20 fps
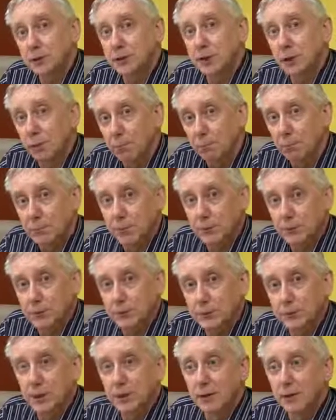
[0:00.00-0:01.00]
They'll
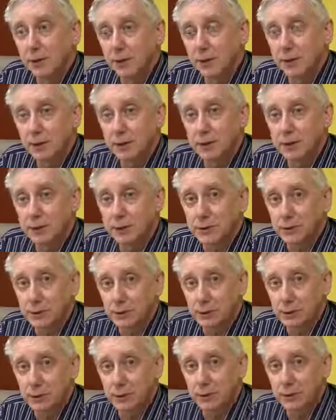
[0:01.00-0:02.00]
miss the things that
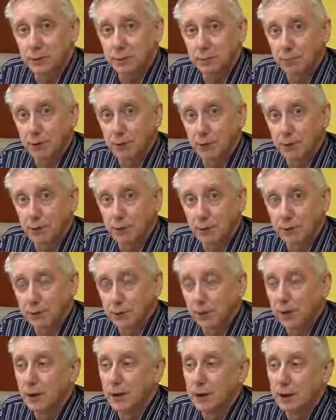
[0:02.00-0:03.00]
are really important
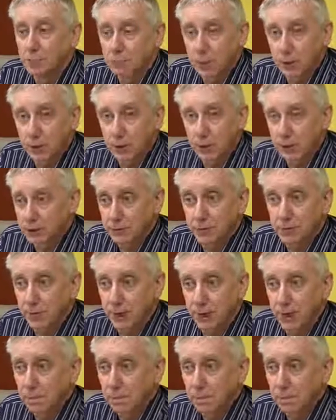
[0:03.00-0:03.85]
because of